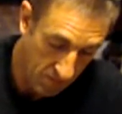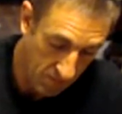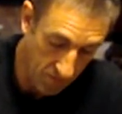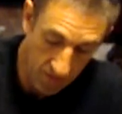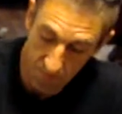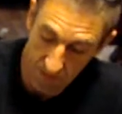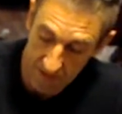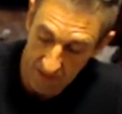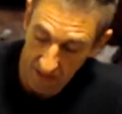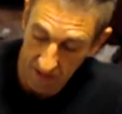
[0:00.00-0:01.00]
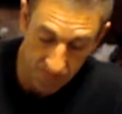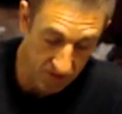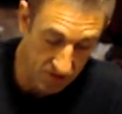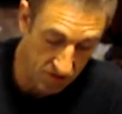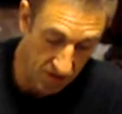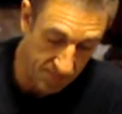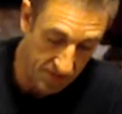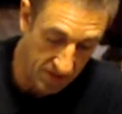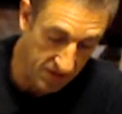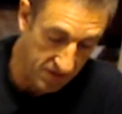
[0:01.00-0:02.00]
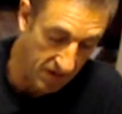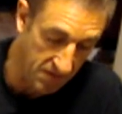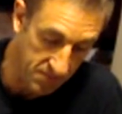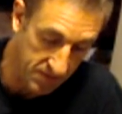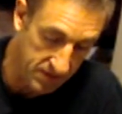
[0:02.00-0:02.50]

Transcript: Will you pick that up? You just dropped it on the ground, please.